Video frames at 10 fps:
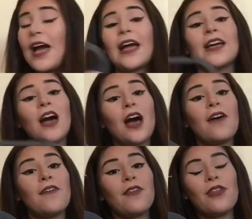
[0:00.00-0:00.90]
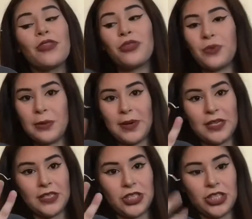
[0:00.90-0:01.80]
I got three
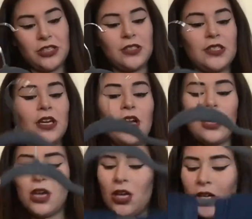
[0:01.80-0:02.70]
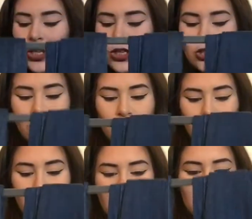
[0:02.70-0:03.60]
pairs of jeans.
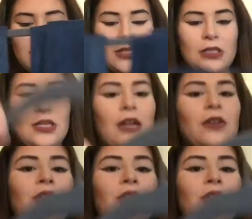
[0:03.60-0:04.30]
So I don't